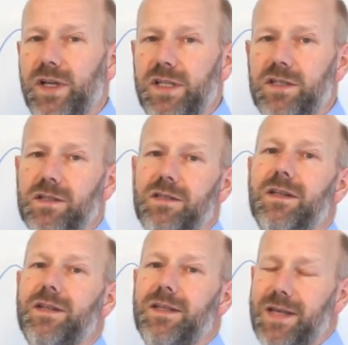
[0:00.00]
reaches
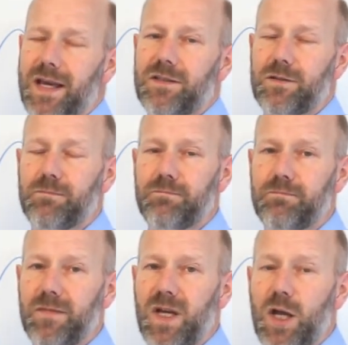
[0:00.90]
the detector.
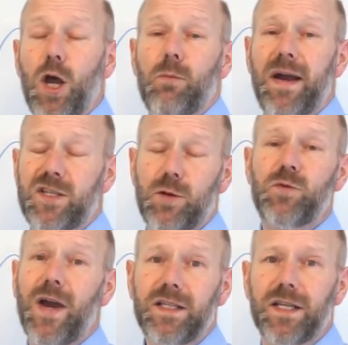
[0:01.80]
By
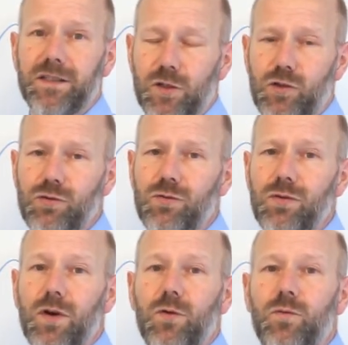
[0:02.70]
subtracting the
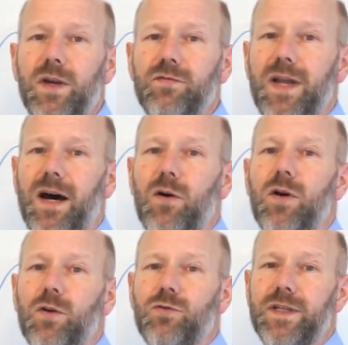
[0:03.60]
two, we have
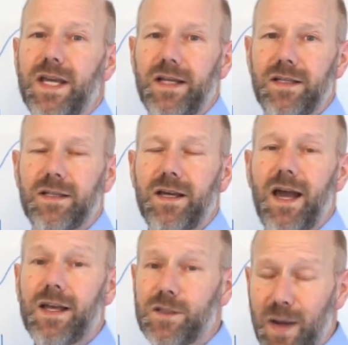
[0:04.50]
now created
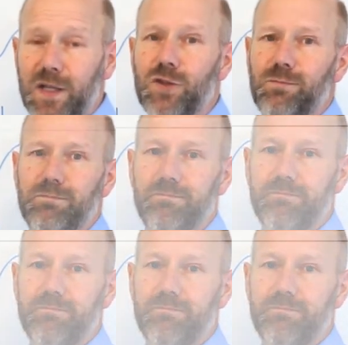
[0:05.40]
a spectrum.